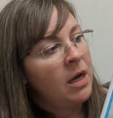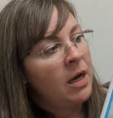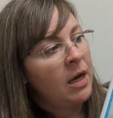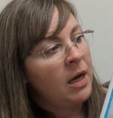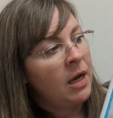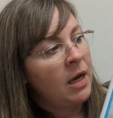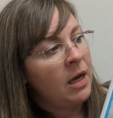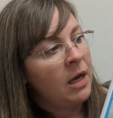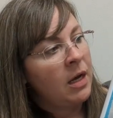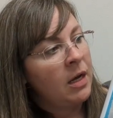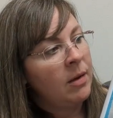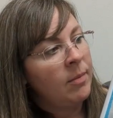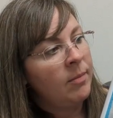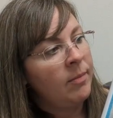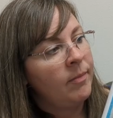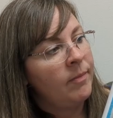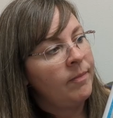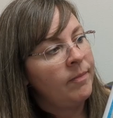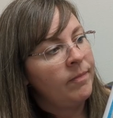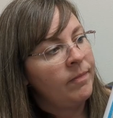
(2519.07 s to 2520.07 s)
um,
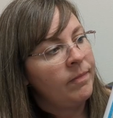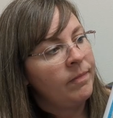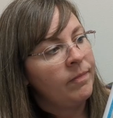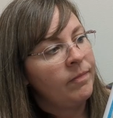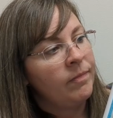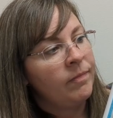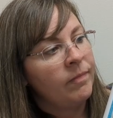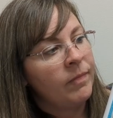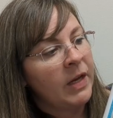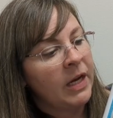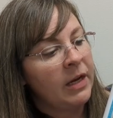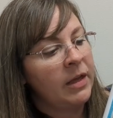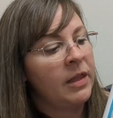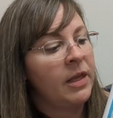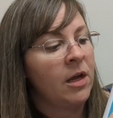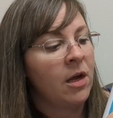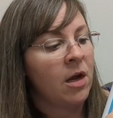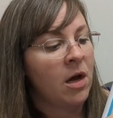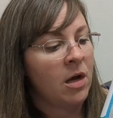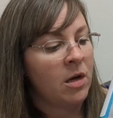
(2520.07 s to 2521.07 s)
I
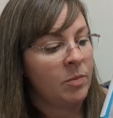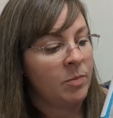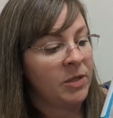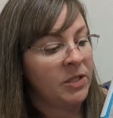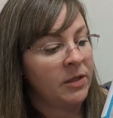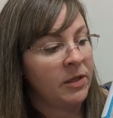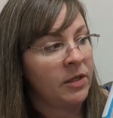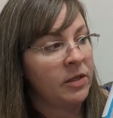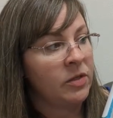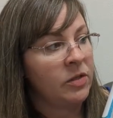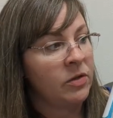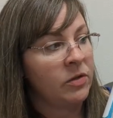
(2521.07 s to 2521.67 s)
think opposite.